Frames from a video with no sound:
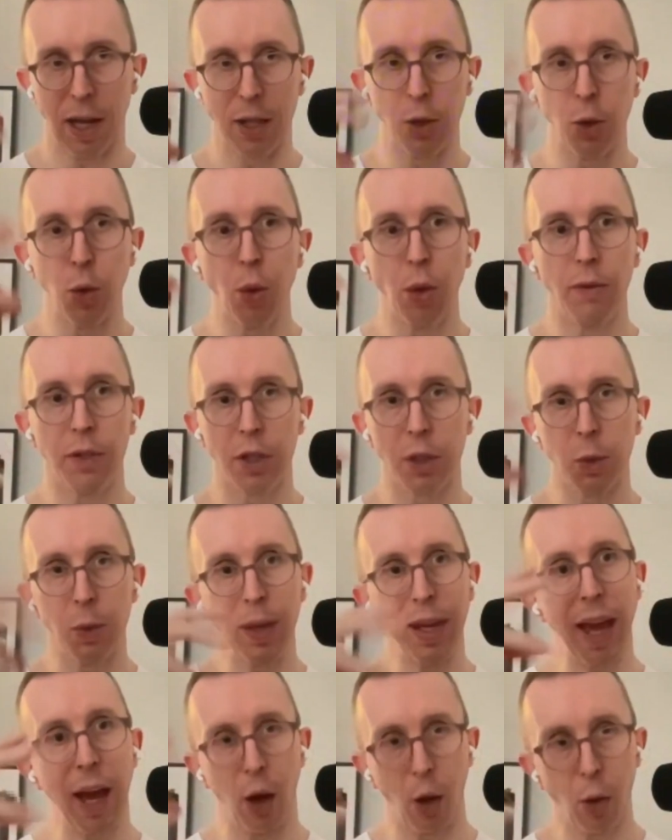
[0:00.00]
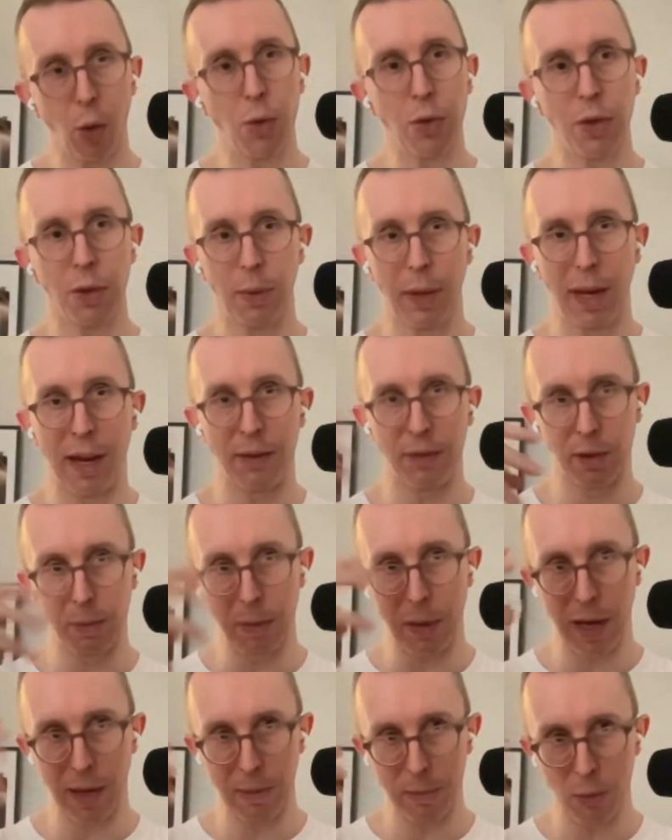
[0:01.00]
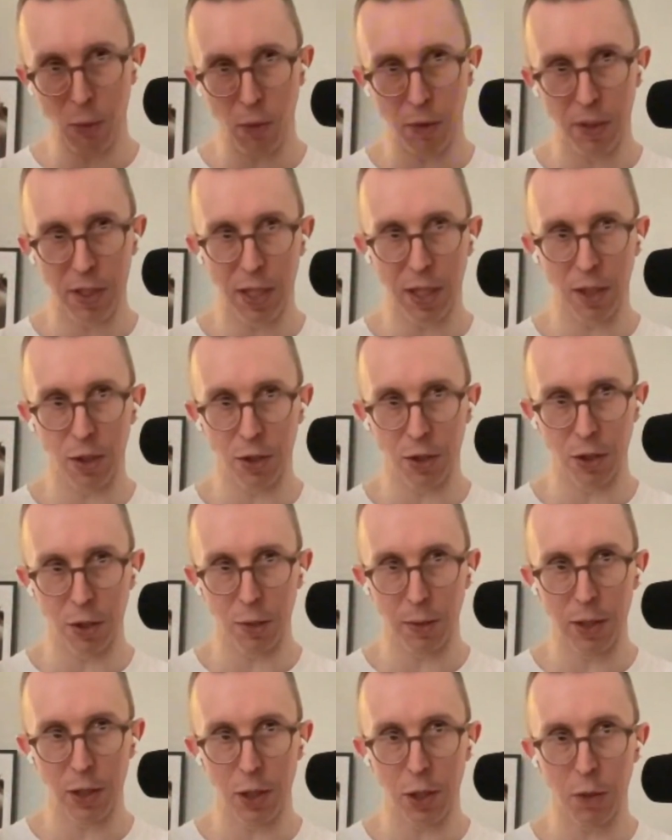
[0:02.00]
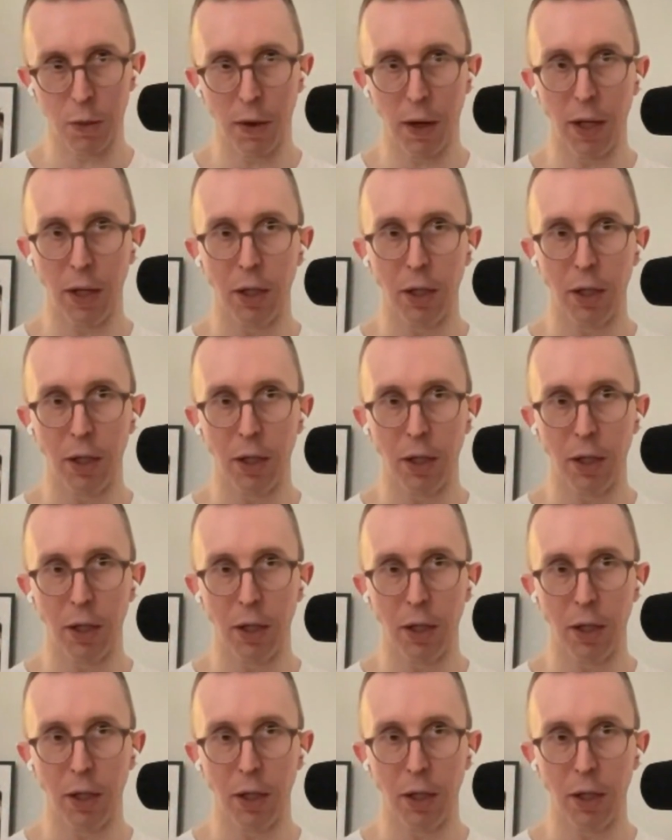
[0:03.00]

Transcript: As all of us, as we get older, we have to pay more attention to injury.